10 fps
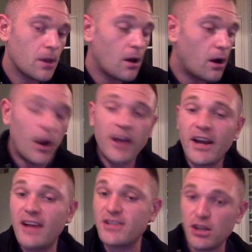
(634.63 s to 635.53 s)
All right,
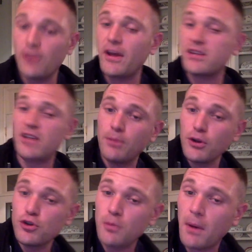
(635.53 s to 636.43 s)
guys, until next time,
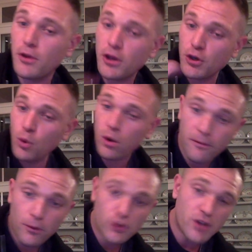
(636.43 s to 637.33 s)
please remember that you are your
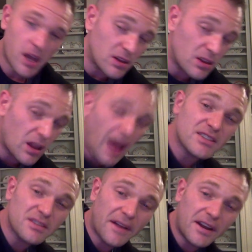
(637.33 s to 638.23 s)
first and
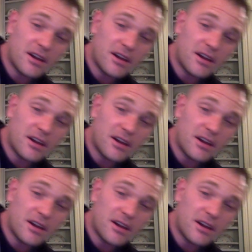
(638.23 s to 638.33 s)
last line of